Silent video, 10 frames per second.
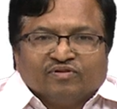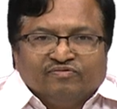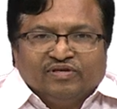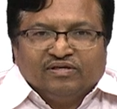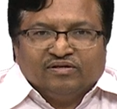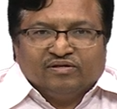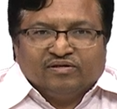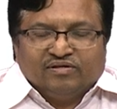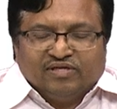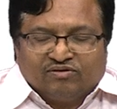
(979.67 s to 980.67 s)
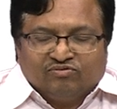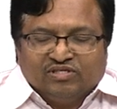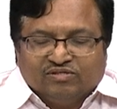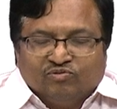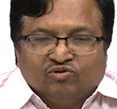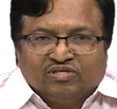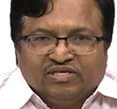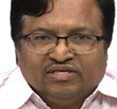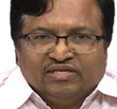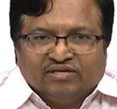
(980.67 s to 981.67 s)
we will get to this mode
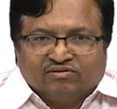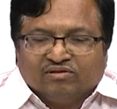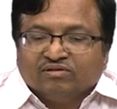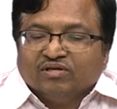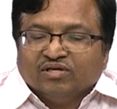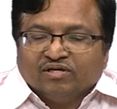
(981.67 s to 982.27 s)
theory later on,